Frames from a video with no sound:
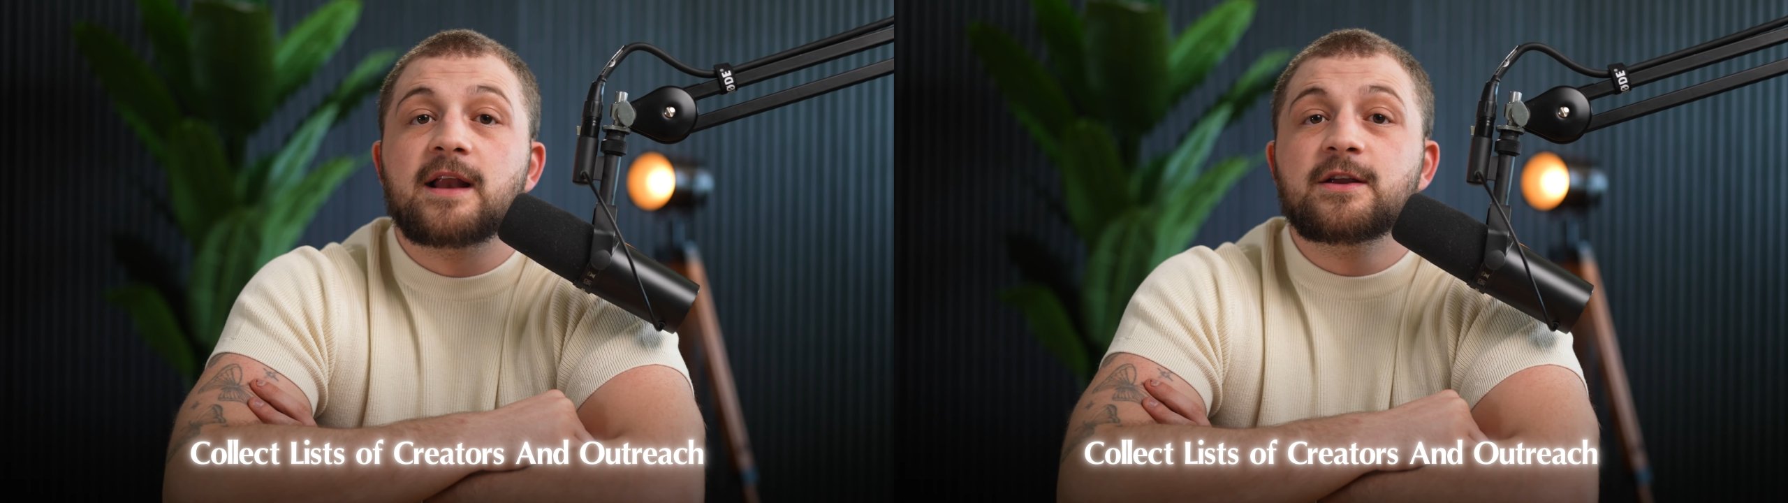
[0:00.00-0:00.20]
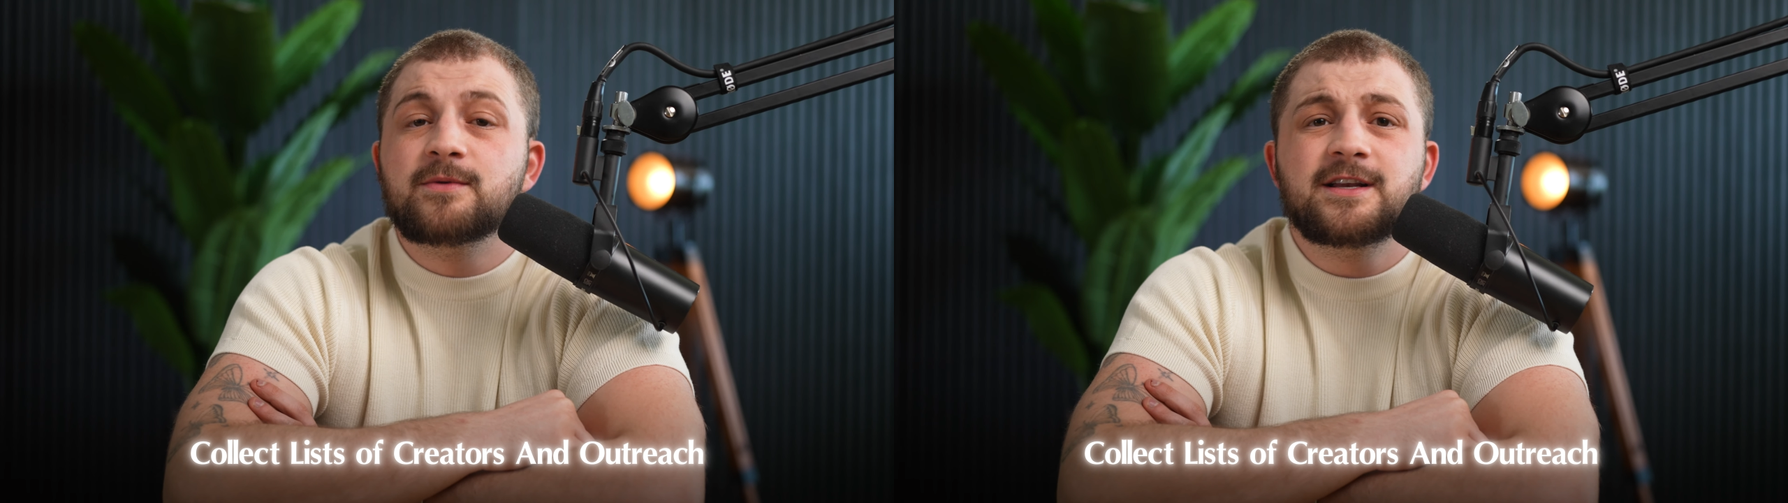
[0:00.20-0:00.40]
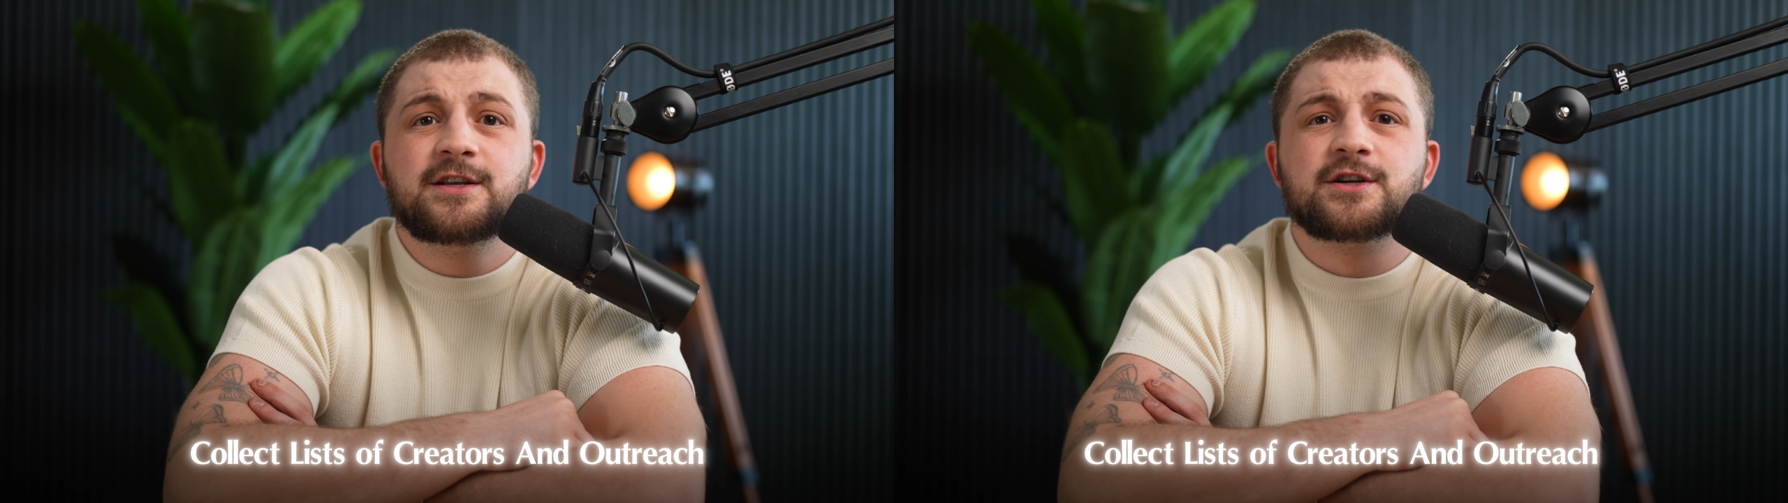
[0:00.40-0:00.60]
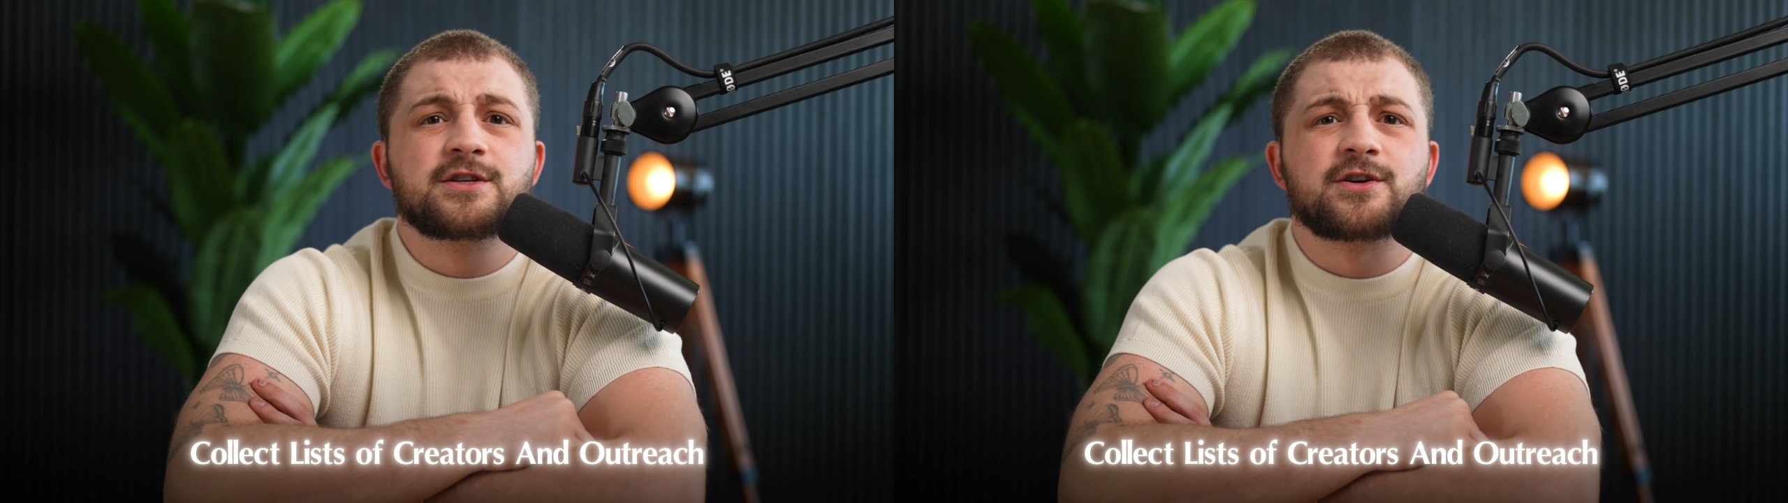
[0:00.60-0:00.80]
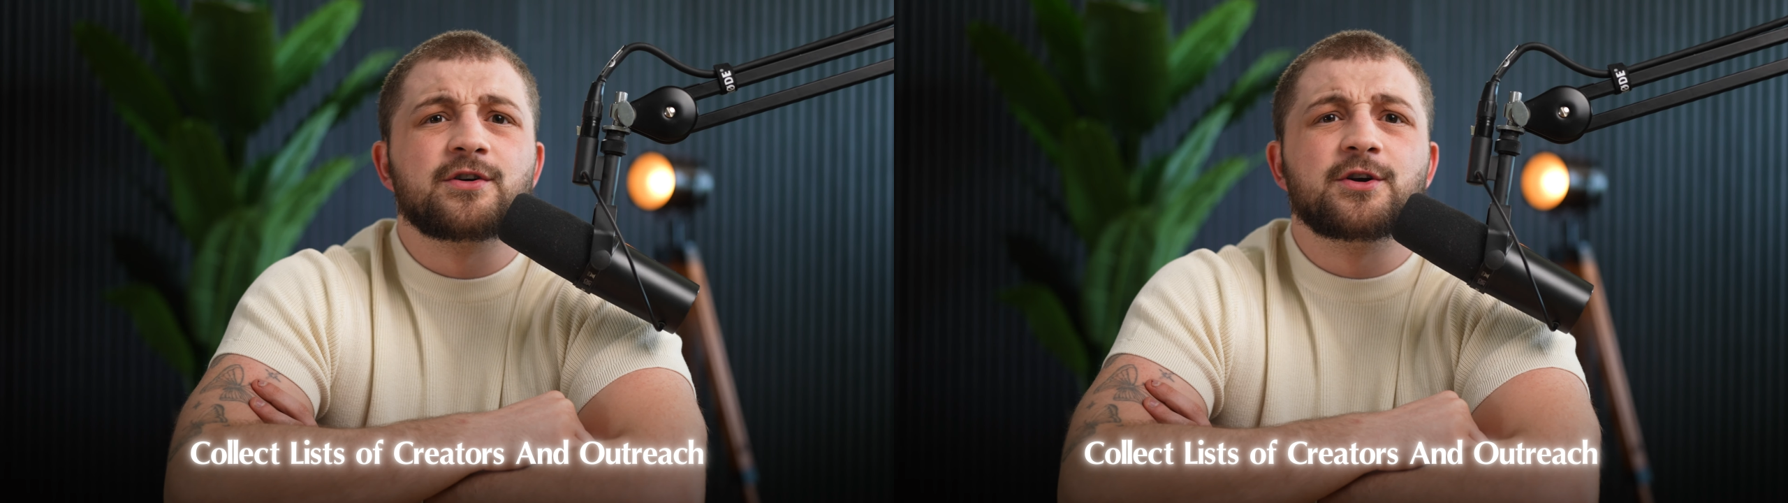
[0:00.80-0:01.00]
and you need to just
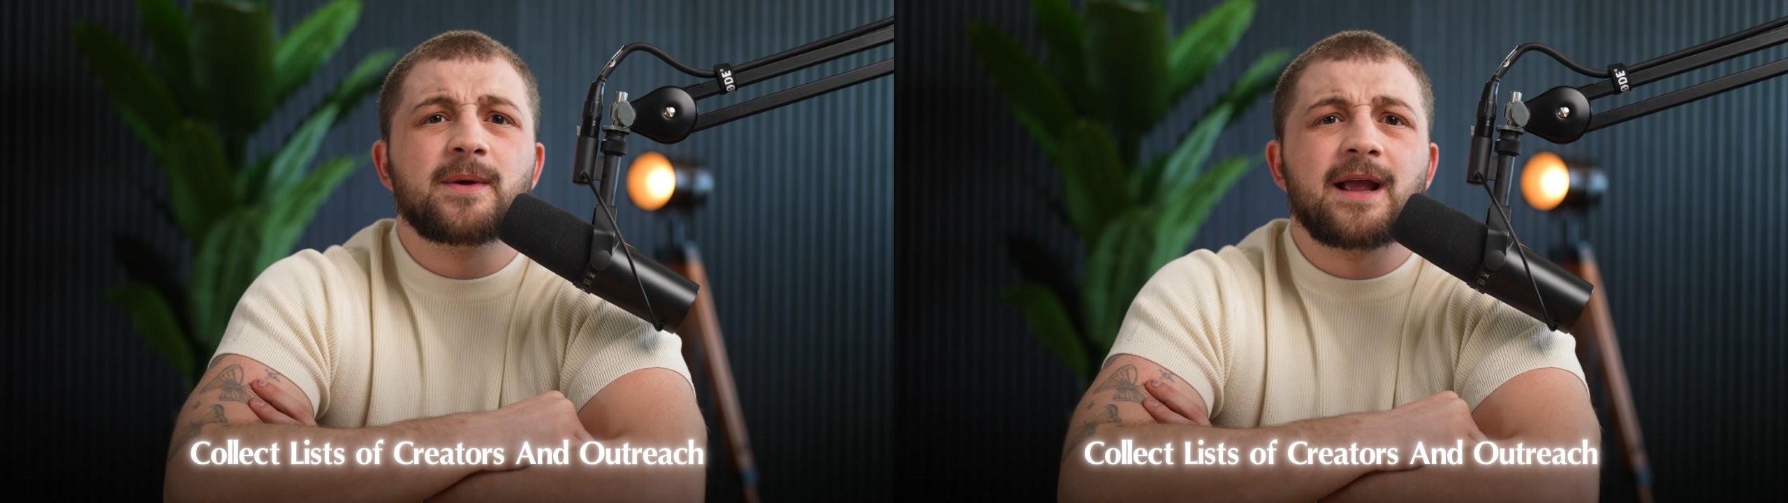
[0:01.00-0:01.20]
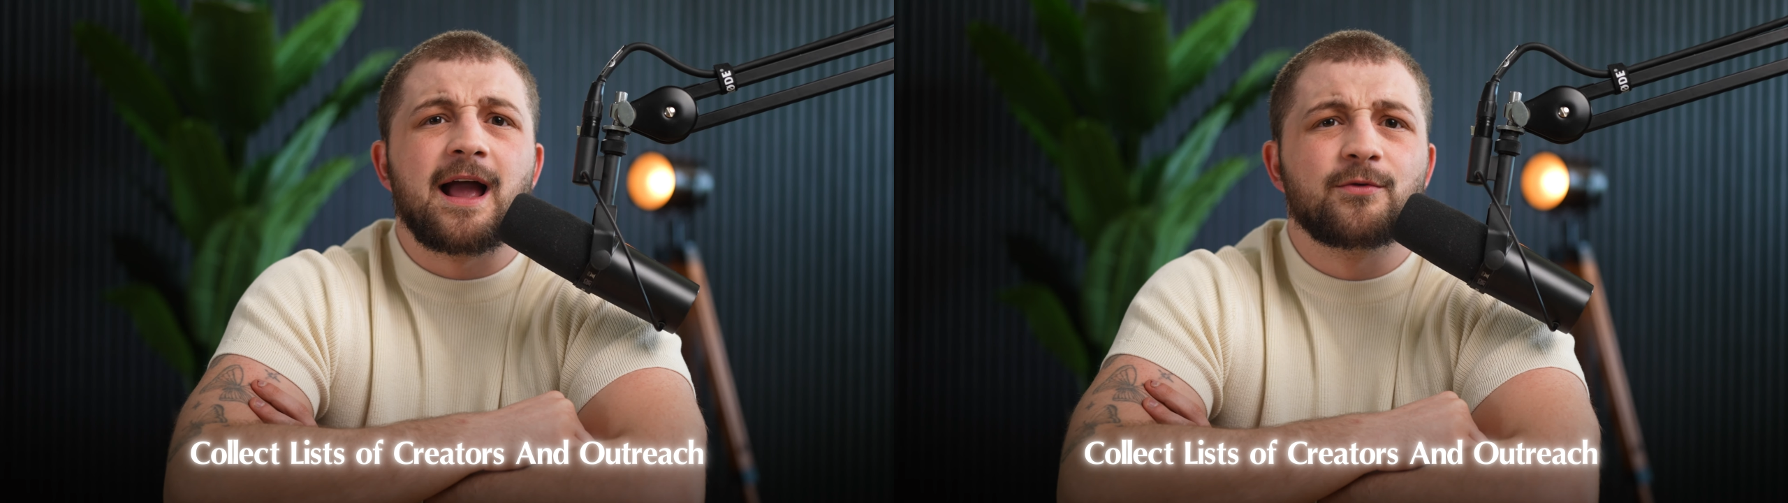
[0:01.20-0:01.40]
start doing